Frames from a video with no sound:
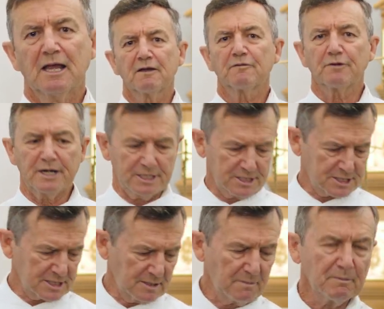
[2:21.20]

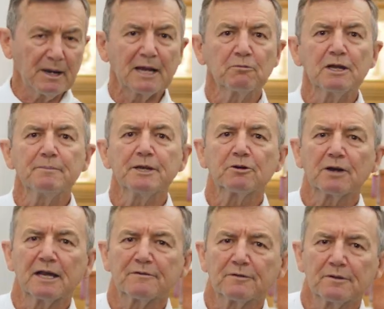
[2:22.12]
Friends, may we be
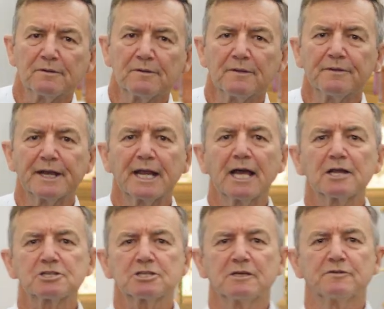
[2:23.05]
grateful that our
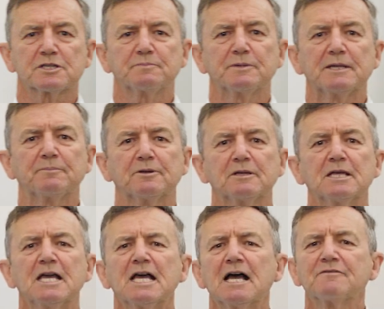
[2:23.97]
service people
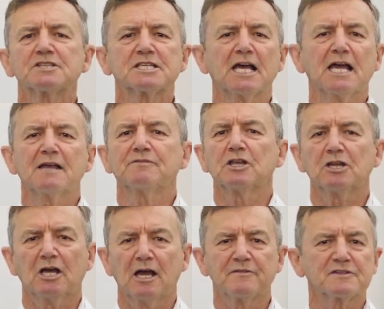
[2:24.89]
have saved the
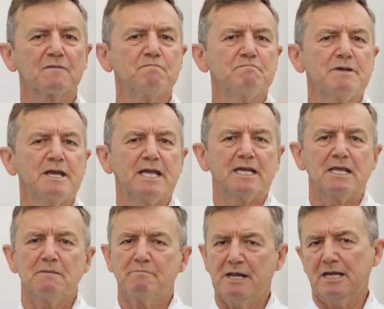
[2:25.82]
lives of
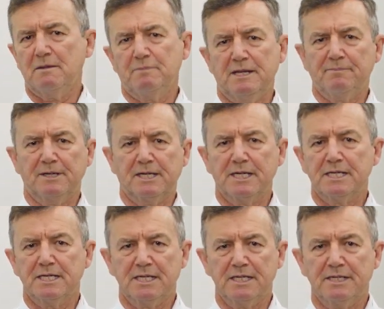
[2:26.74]
many, many people in
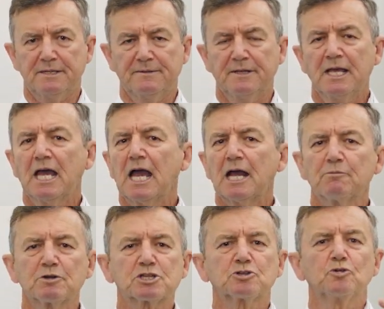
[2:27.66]
need and
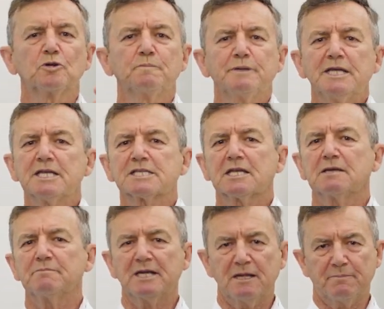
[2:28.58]
restored peace
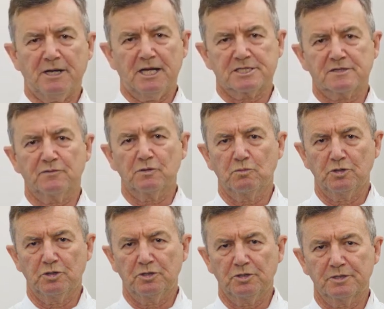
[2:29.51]
in many parts of the
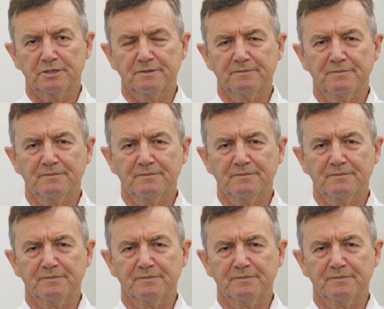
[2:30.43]
world.